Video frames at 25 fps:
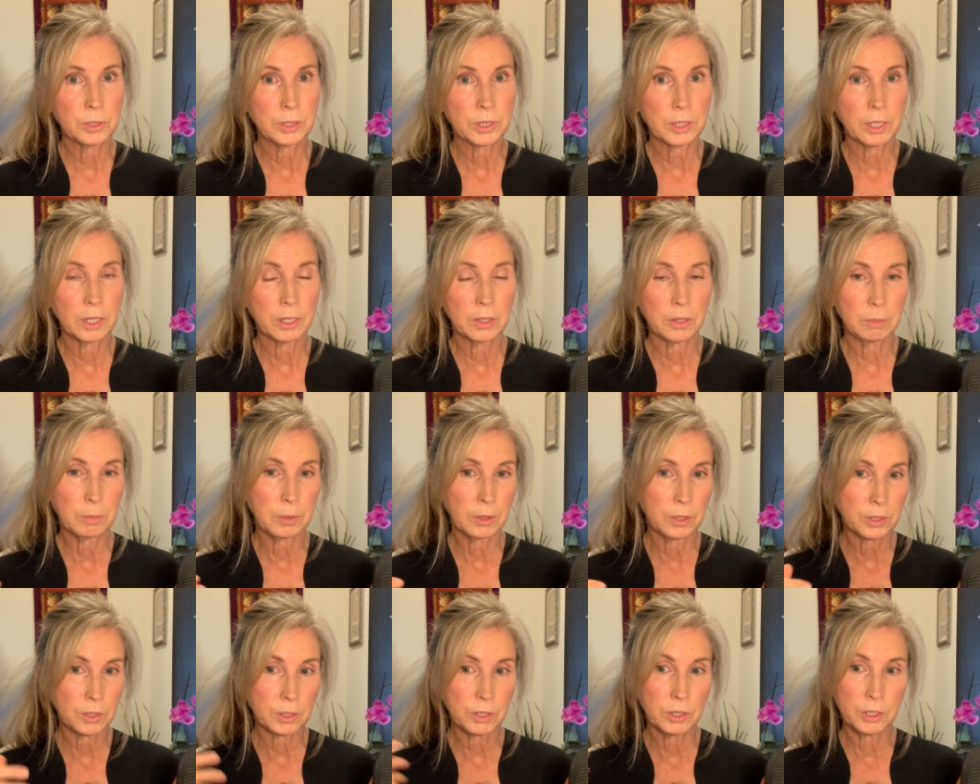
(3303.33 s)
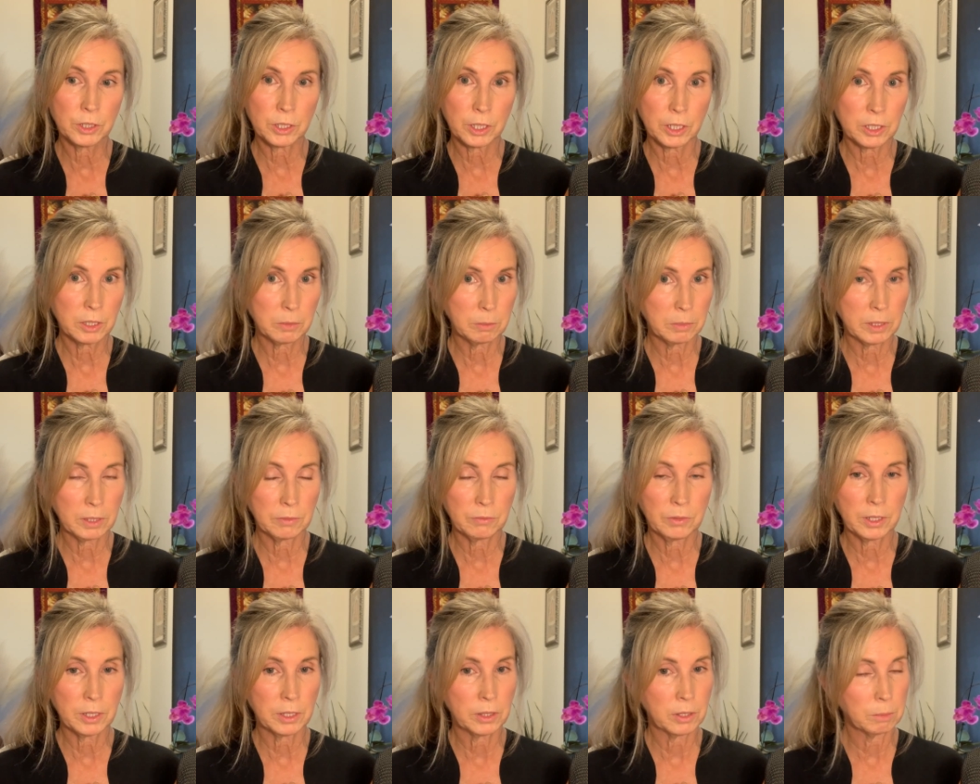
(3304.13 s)
the other person, judgment of
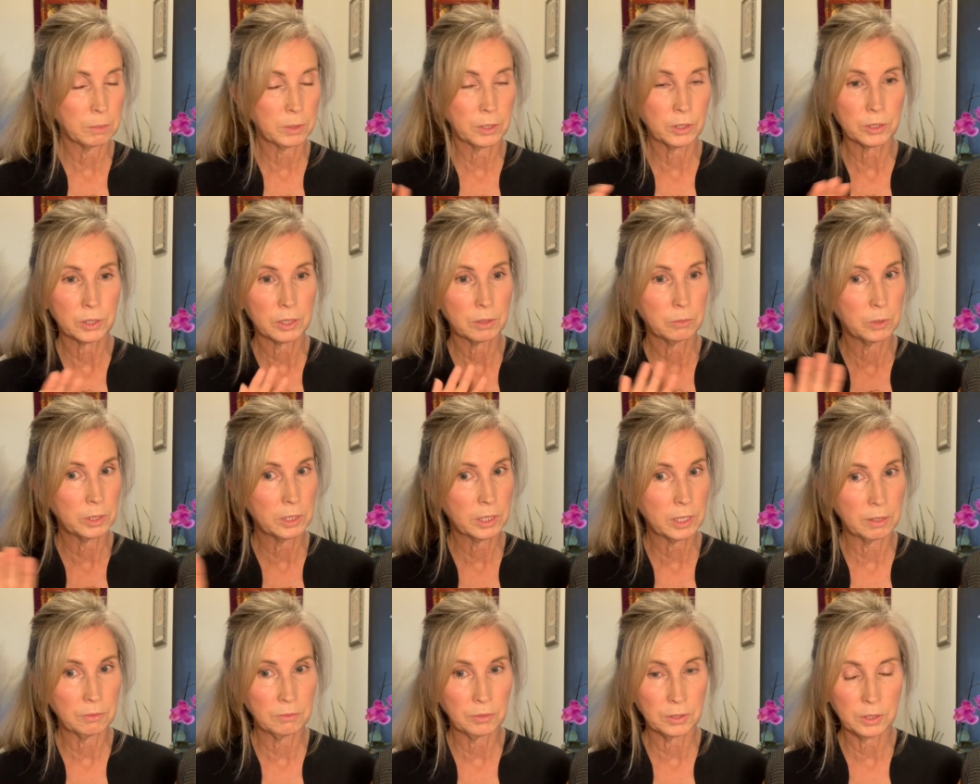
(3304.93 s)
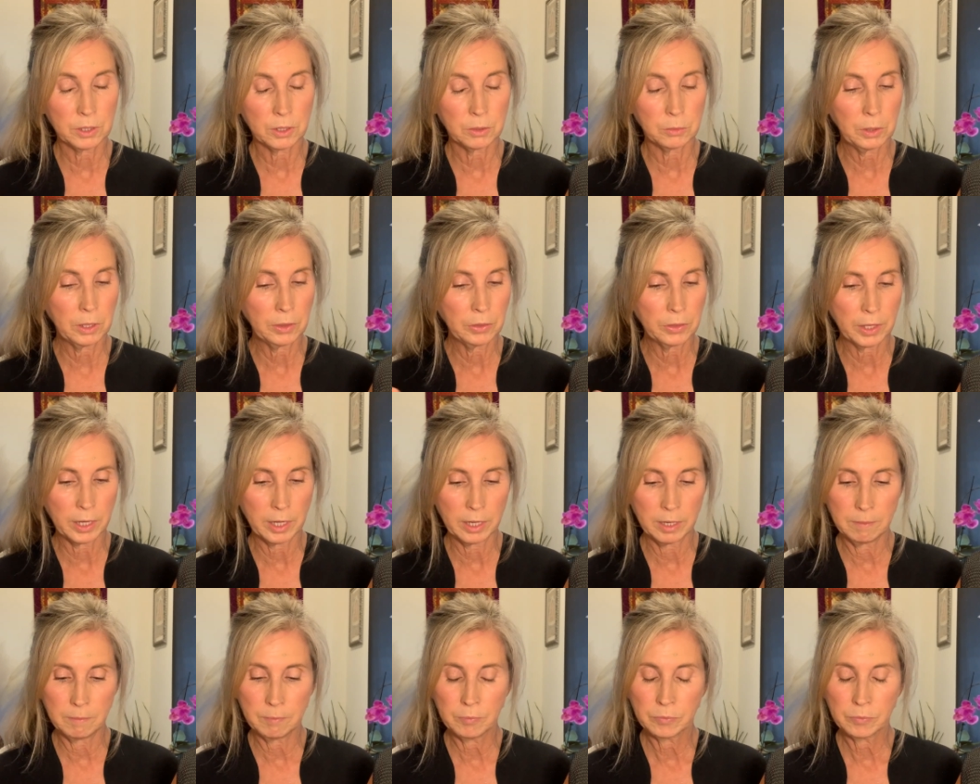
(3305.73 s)
the other person. We definitely don't want that.